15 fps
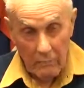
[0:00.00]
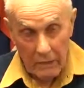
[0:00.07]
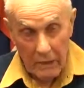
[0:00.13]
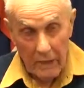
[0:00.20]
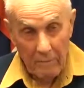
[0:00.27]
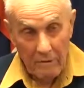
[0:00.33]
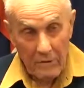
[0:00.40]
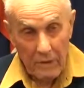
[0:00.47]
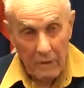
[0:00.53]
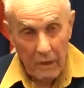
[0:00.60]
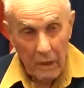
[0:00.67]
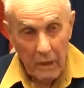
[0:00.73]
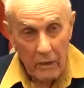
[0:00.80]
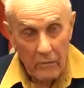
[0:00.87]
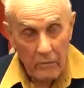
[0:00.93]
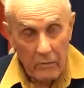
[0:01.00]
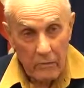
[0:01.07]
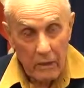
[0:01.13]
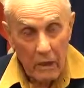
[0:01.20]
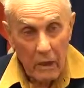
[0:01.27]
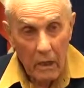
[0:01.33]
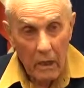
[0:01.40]
became a
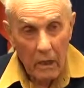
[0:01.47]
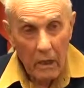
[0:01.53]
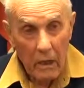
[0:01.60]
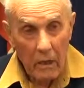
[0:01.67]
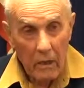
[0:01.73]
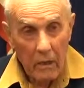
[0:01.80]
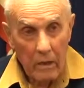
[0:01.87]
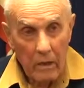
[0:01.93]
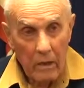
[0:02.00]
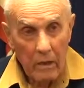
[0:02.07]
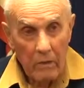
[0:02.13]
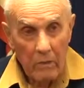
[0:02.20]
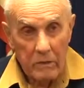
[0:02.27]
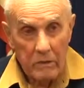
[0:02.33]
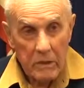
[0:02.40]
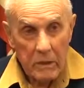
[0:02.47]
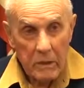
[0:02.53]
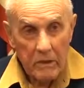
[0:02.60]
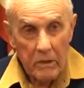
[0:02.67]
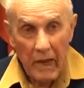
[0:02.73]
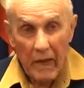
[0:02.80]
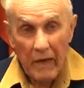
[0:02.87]
psychiatrist. He was
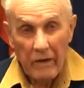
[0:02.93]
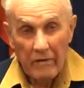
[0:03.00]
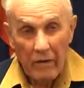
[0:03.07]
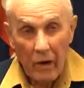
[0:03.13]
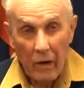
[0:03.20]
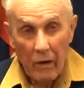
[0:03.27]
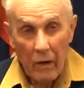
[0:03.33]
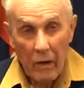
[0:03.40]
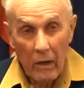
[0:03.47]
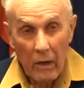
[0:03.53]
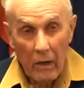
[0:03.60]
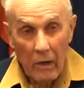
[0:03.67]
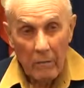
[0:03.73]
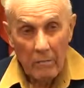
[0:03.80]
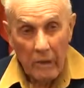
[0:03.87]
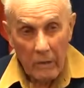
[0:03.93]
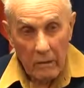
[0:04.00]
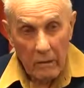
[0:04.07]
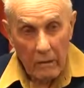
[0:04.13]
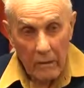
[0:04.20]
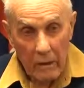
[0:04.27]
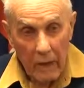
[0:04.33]
the head of our
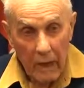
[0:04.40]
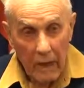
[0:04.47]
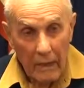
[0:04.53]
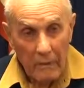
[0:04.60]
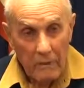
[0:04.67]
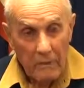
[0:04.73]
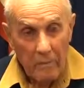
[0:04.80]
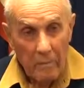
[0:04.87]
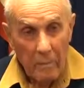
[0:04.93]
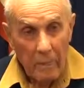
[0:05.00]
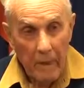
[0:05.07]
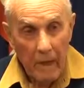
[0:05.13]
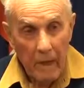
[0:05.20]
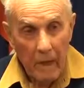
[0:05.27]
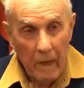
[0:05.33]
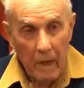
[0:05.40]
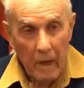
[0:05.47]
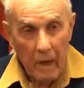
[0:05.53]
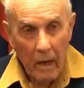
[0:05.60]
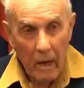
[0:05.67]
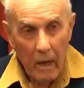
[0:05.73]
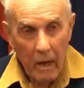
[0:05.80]
medical class,
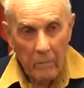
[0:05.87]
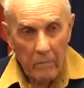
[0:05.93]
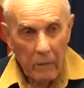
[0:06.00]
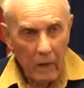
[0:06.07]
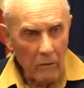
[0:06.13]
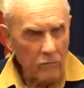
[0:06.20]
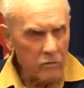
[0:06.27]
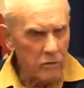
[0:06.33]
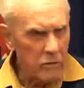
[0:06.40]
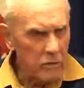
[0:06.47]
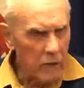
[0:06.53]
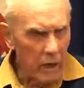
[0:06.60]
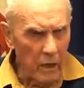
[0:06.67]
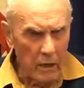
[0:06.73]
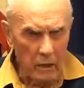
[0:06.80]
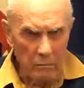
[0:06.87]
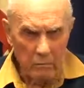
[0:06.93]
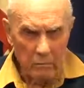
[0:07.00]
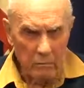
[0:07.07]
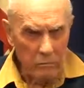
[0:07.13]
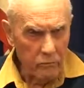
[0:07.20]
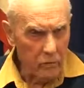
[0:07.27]
and
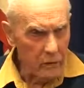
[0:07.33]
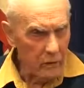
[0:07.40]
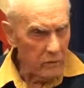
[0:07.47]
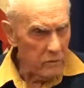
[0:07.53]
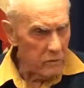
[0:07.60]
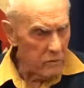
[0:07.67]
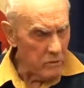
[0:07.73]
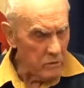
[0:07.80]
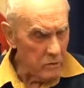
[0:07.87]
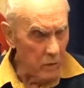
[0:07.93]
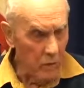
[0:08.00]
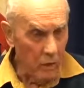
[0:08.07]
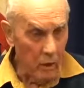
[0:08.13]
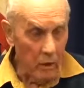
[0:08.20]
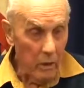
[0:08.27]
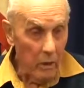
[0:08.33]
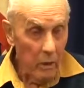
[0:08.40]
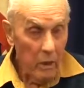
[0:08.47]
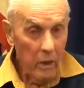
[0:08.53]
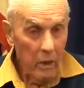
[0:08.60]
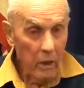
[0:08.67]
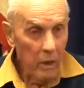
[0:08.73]
outstanding brilliance and so on.
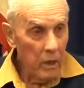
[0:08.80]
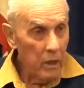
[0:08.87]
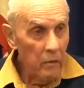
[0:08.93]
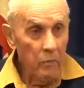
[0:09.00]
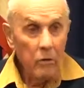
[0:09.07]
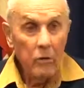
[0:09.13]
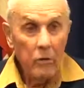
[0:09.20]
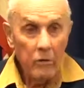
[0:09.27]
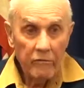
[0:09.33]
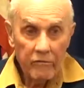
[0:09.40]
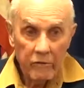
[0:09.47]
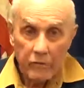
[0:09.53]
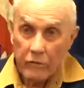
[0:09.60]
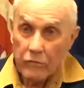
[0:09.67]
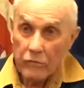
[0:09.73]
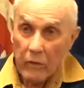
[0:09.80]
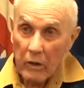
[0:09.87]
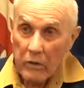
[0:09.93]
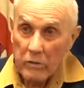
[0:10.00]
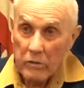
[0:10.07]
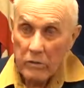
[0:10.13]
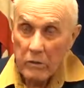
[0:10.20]
He went off into
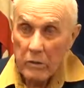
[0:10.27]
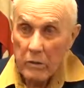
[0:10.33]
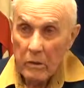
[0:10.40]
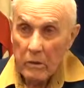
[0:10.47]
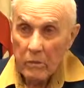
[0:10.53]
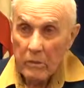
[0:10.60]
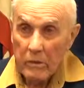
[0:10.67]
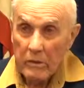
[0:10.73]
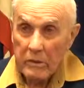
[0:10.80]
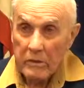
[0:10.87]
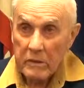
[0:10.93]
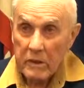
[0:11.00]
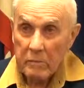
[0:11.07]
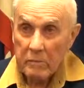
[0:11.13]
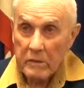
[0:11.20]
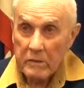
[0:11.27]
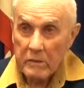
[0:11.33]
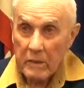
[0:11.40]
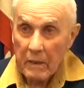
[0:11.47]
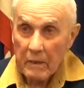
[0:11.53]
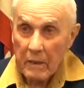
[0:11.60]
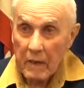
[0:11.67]
drugs with these
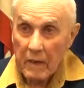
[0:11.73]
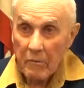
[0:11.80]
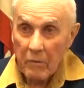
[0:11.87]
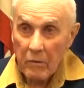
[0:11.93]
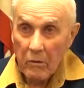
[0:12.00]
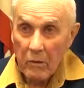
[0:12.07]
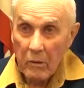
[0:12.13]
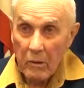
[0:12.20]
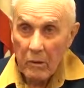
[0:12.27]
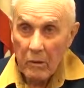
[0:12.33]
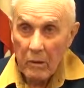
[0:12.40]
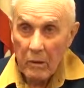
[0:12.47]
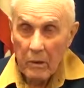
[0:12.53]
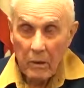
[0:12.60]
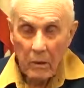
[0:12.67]
hippies that came along,